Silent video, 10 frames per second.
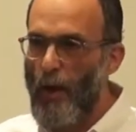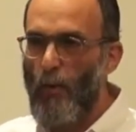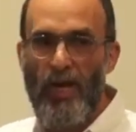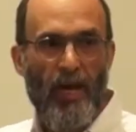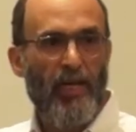
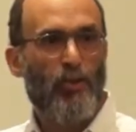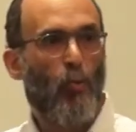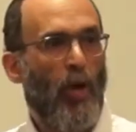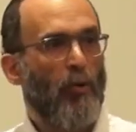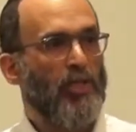We asked,
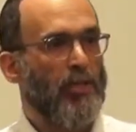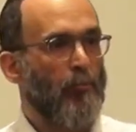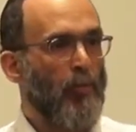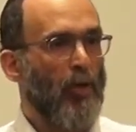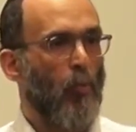where is the
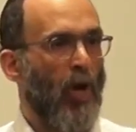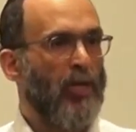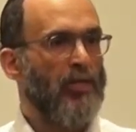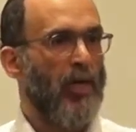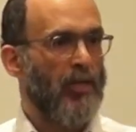me? What
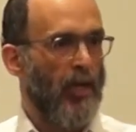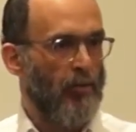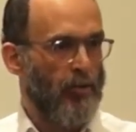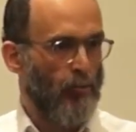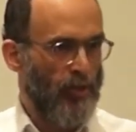is that
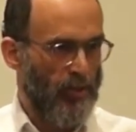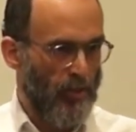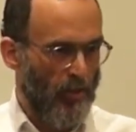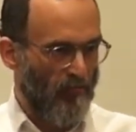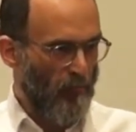
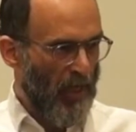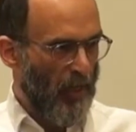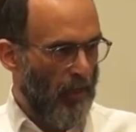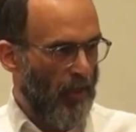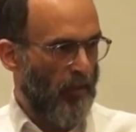characteristic of
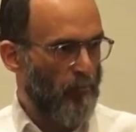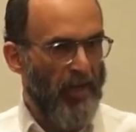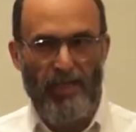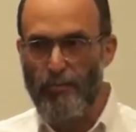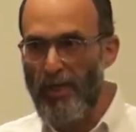me that
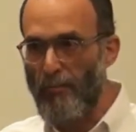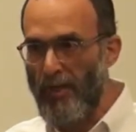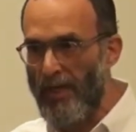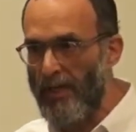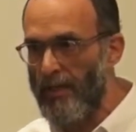makes me
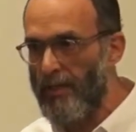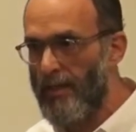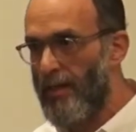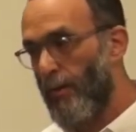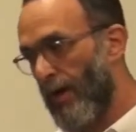me?
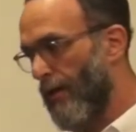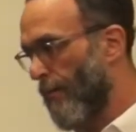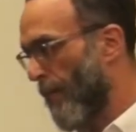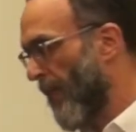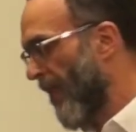Well,